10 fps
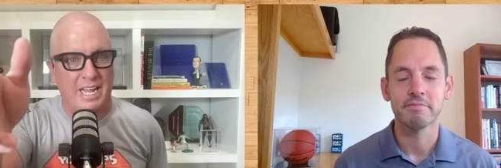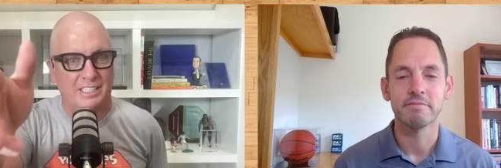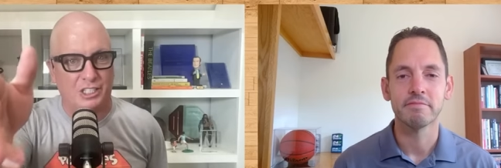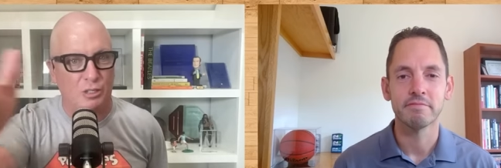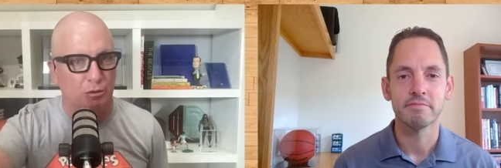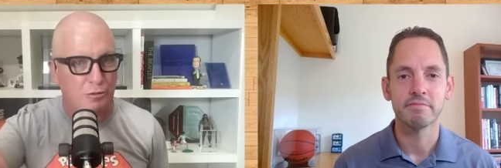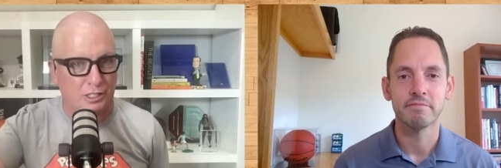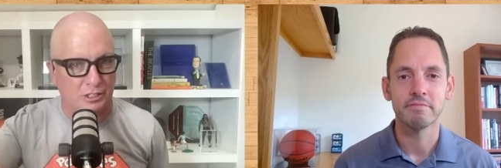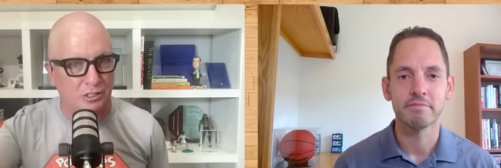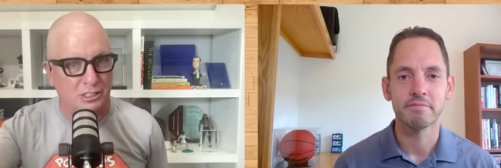Speaker 1: ask you before I
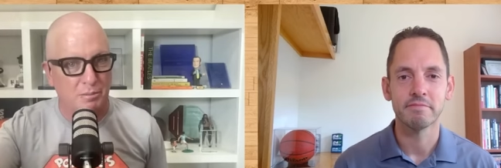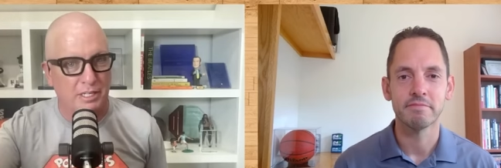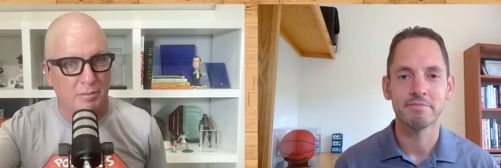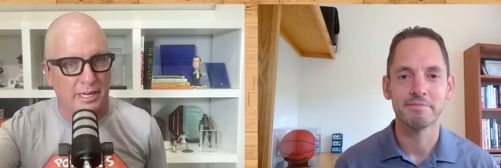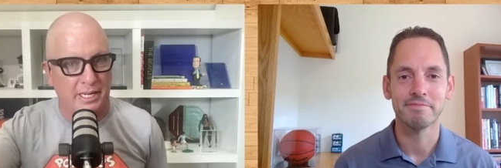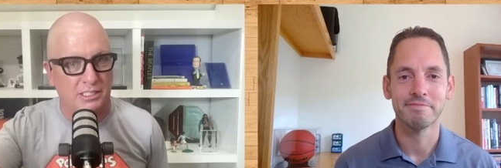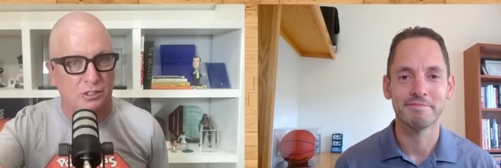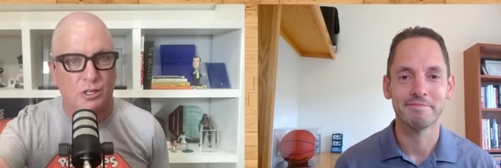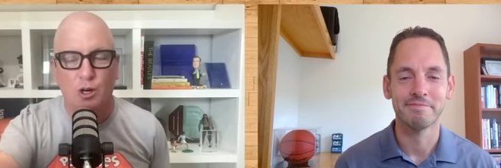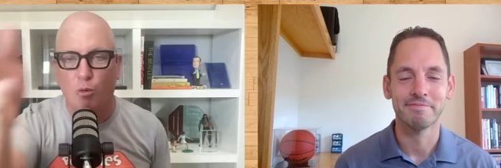start submitting my
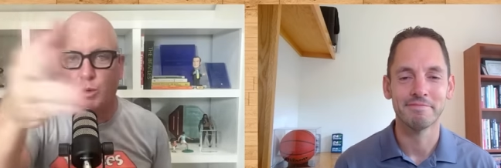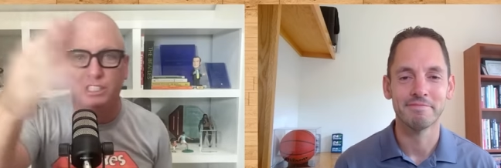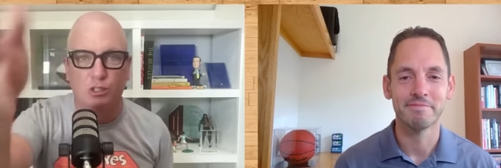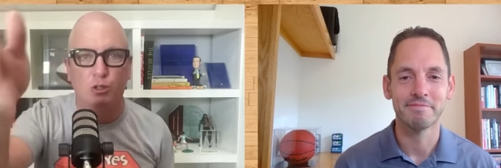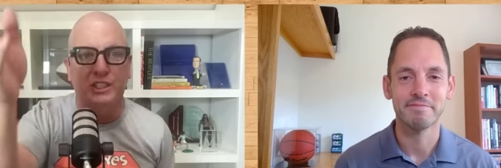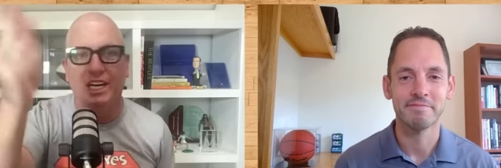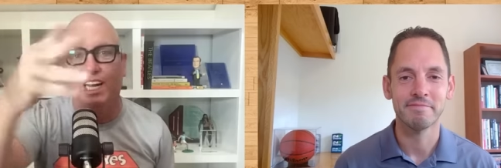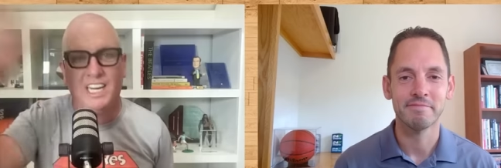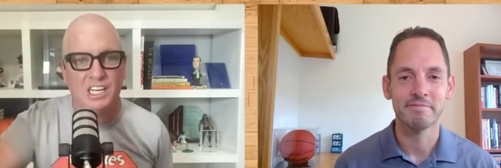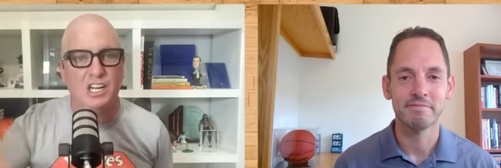answer. What school's going
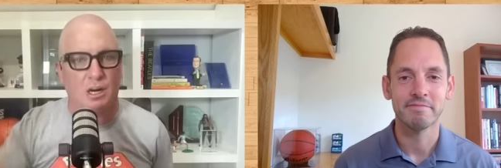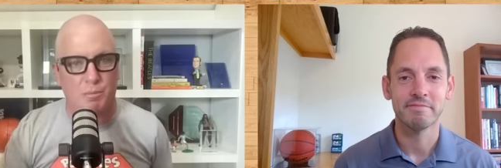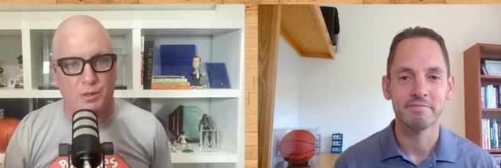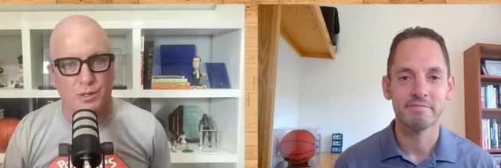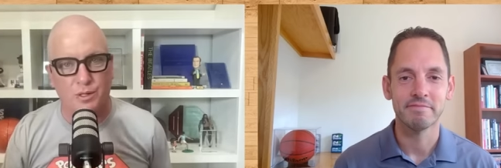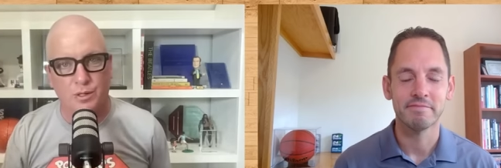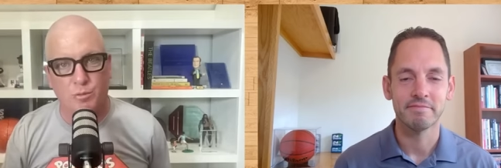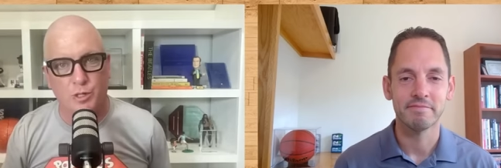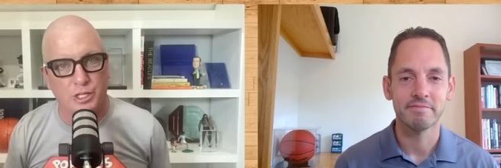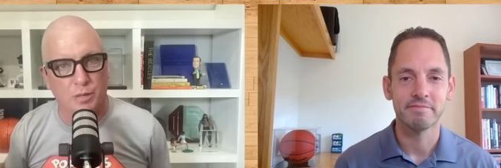to end up
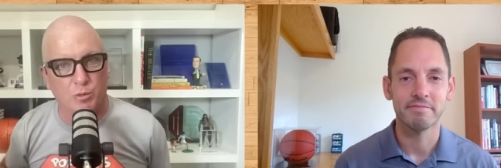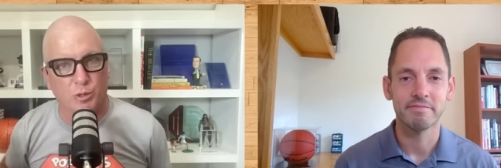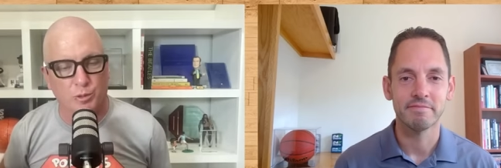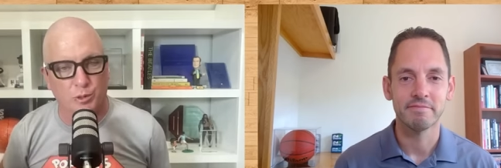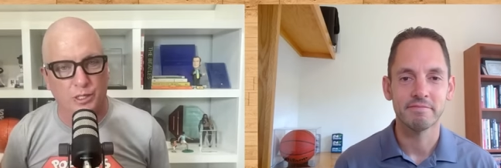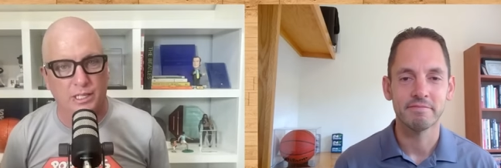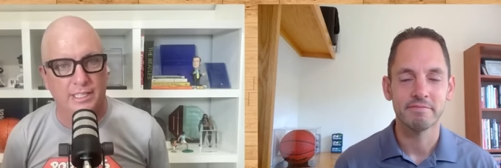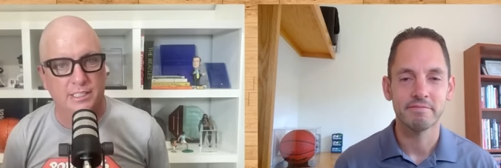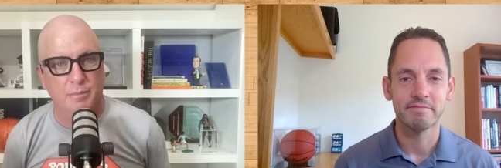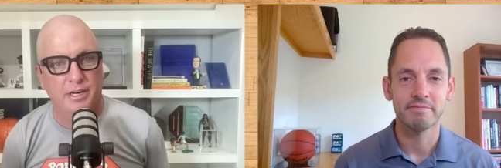with the number one recruiting
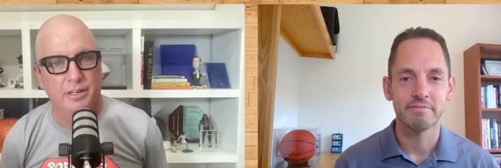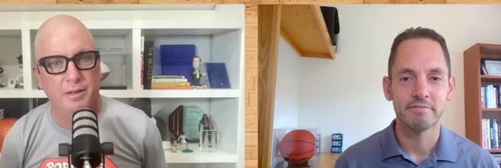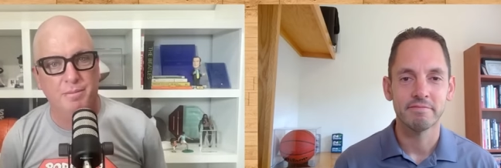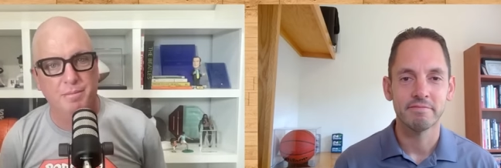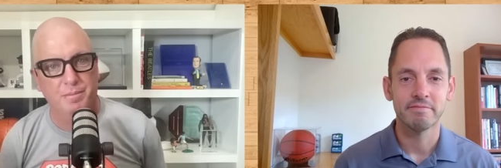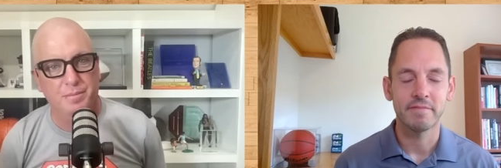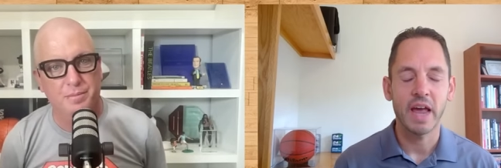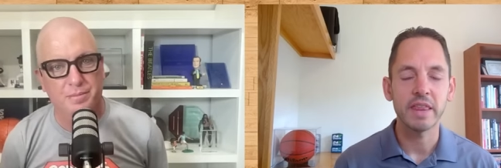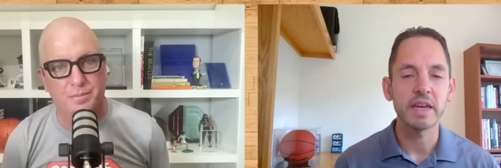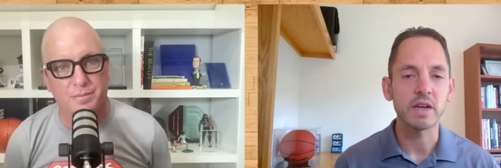class in America?
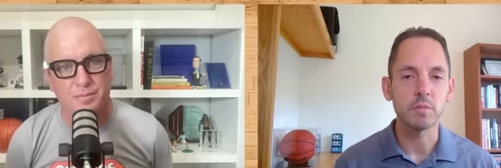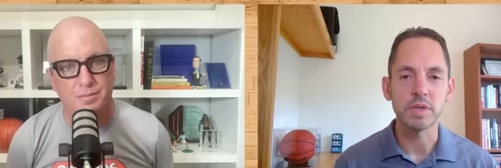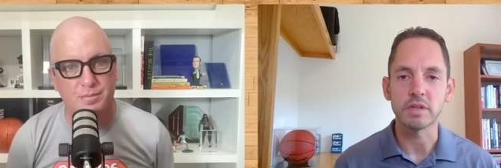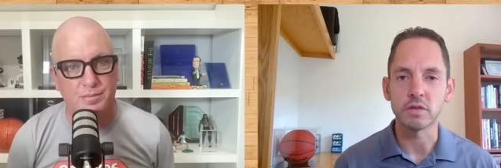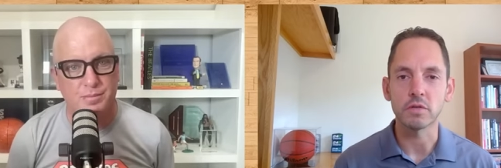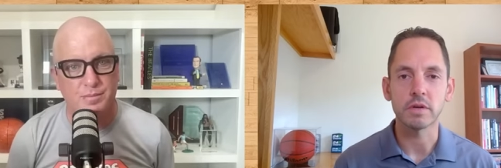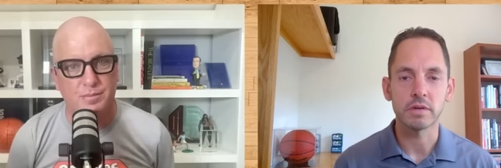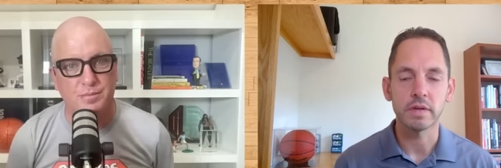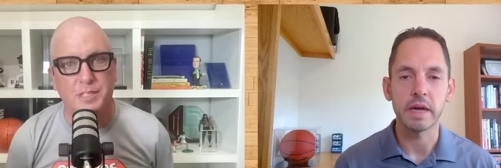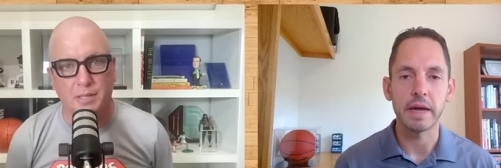
Speaker 2: I think it'll be Duke.
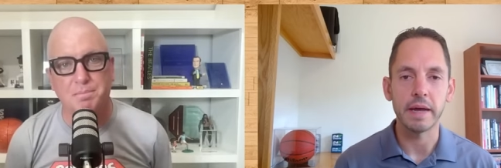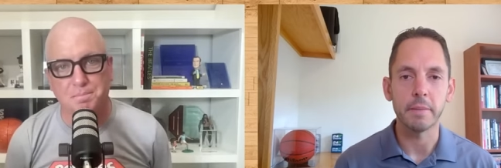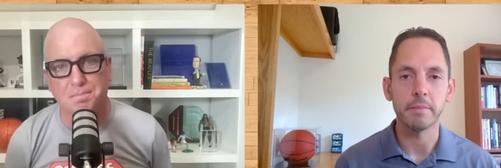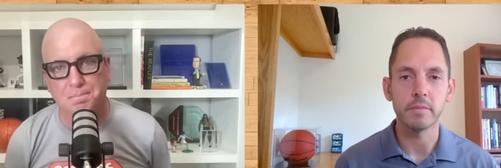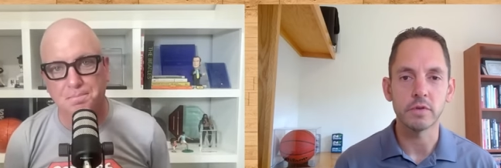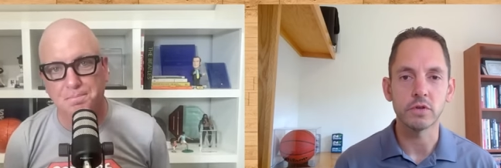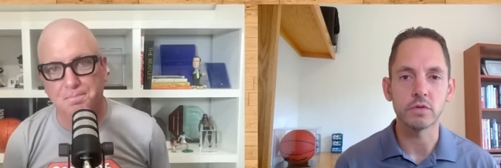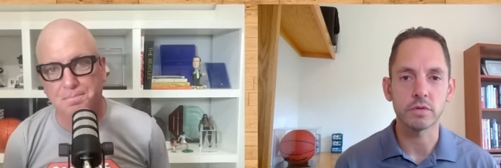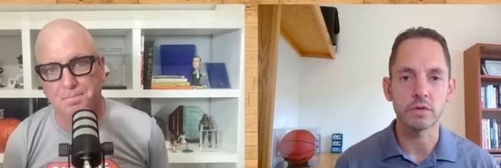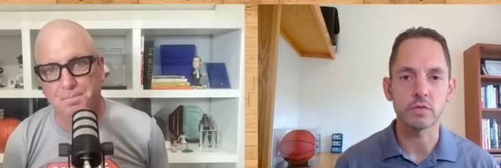Yeah. Um,
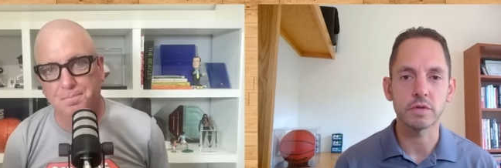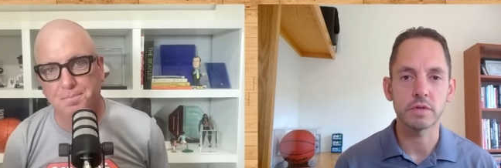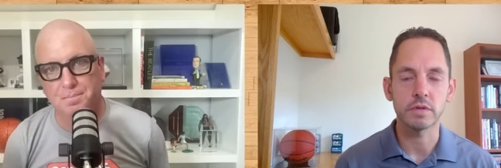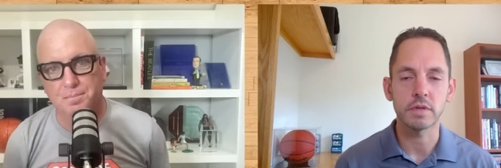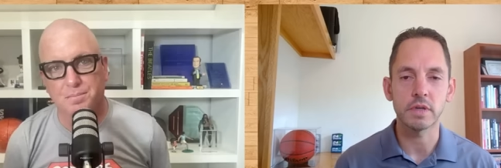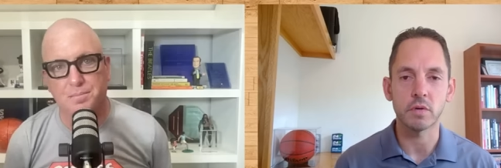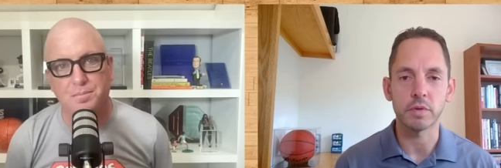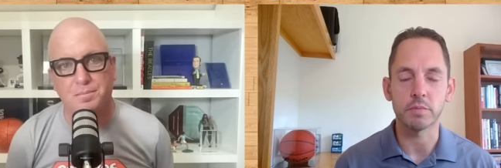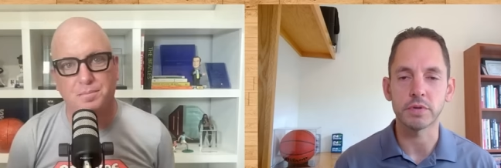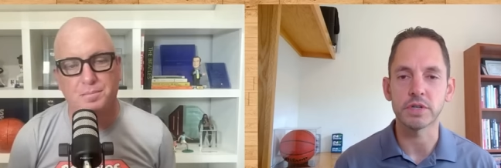Duke Duke's you know
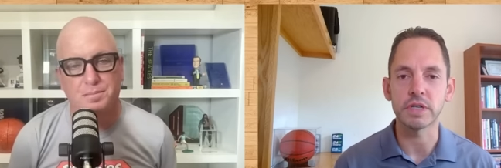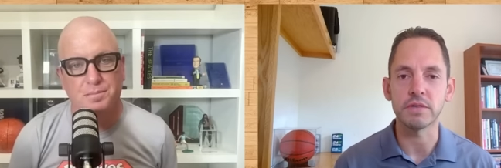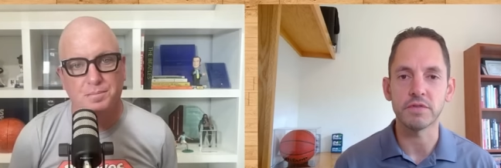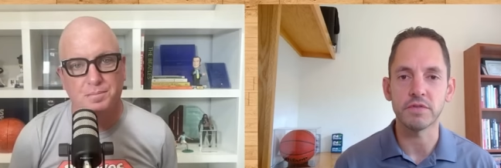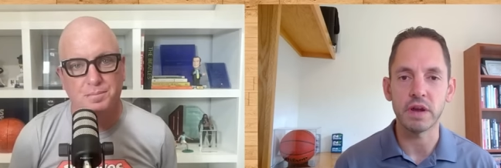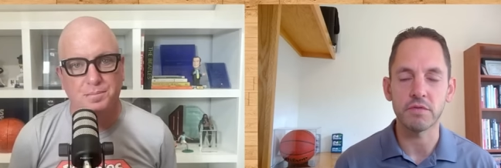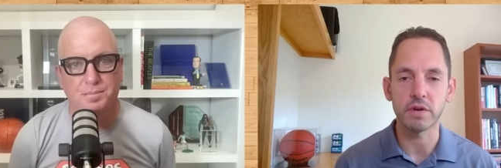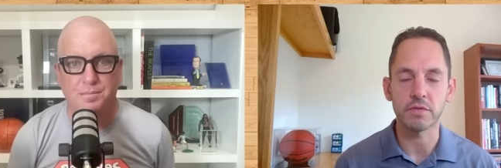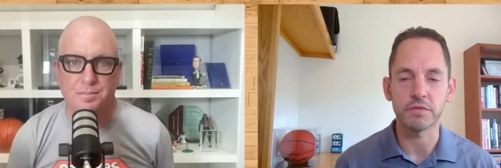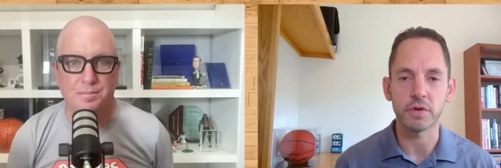the perceived
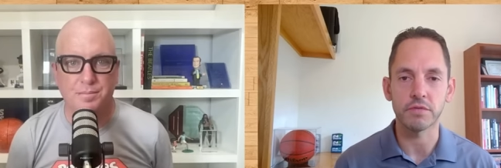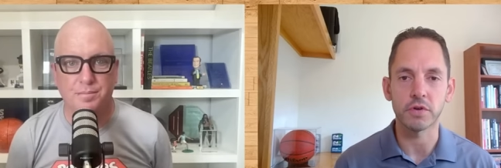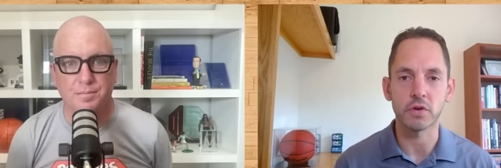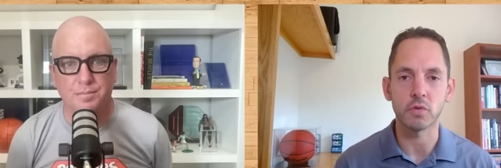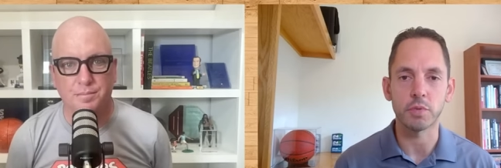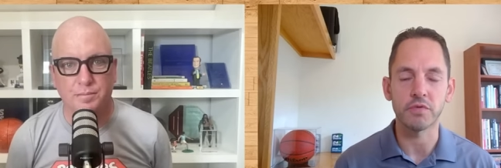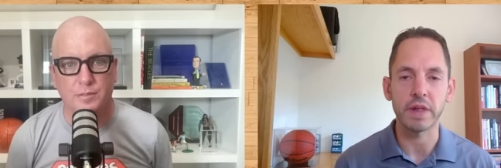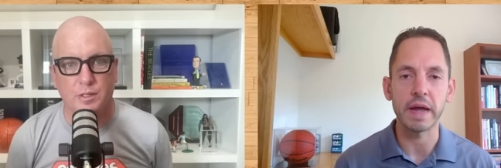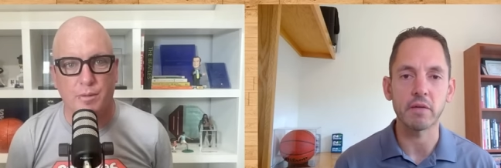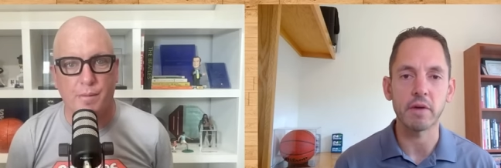favorite for for Cooper
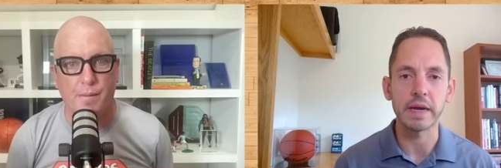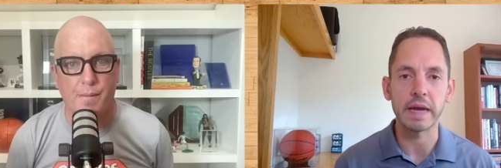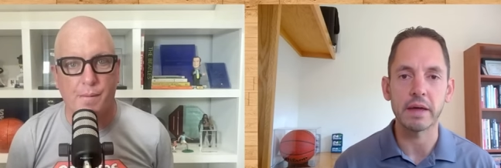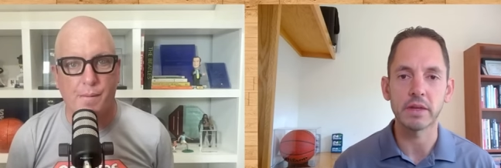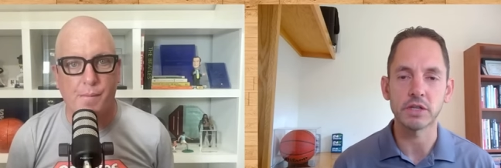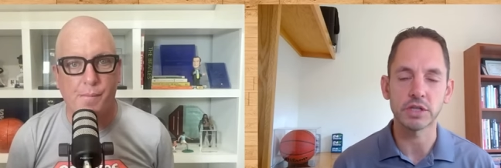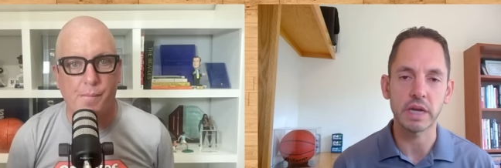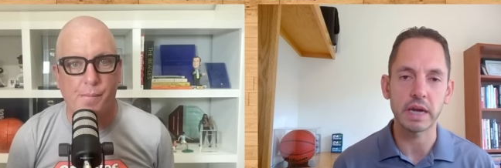Flagg right now. They just